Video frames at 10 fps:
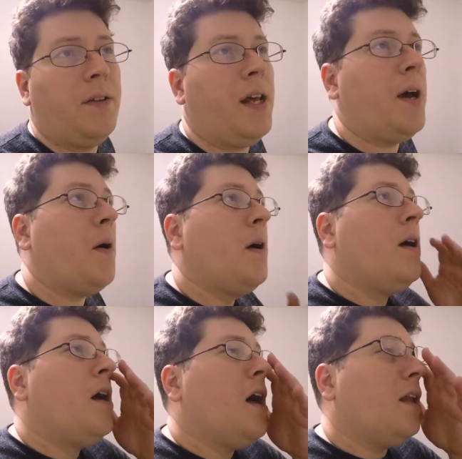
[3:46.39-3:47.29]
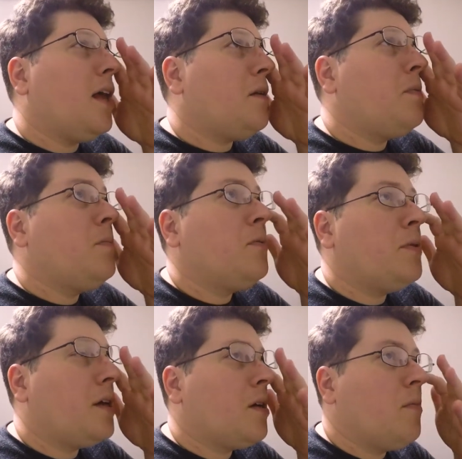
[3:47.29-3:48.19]
Now, a lot of people,
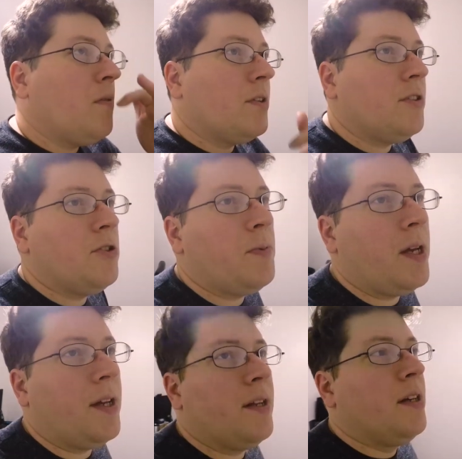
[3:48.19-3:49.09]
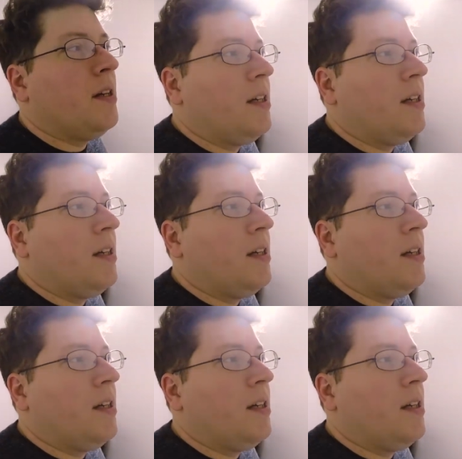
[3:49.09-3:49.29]
when they come over to Japan,